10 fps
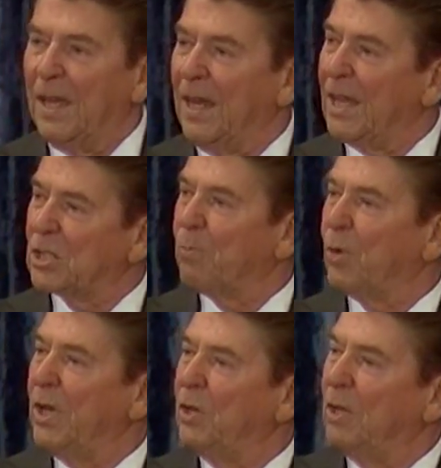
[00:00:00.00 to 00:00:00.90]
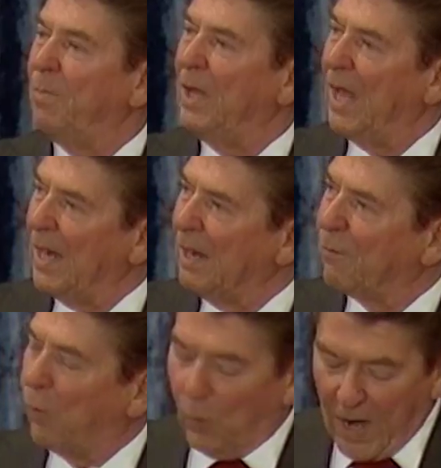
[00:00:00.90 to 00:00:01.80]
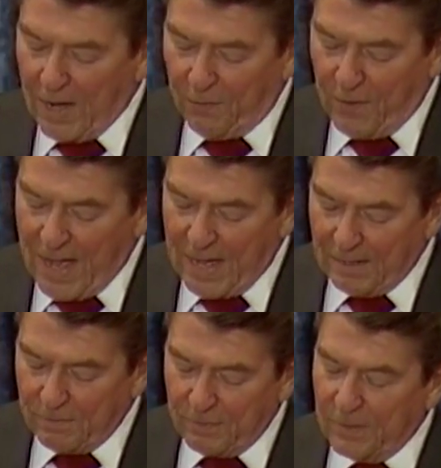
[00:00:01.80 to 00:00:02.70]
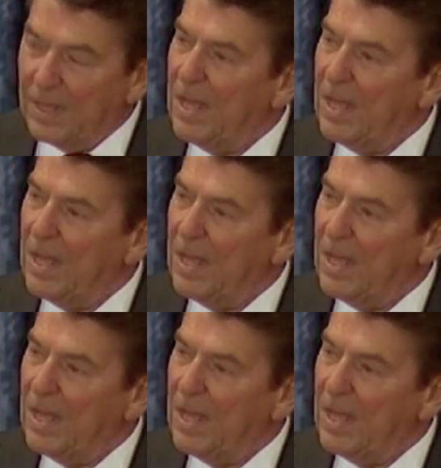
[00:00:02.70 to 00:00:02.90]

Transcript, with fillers: and that's a pretty good beginning, four out of five.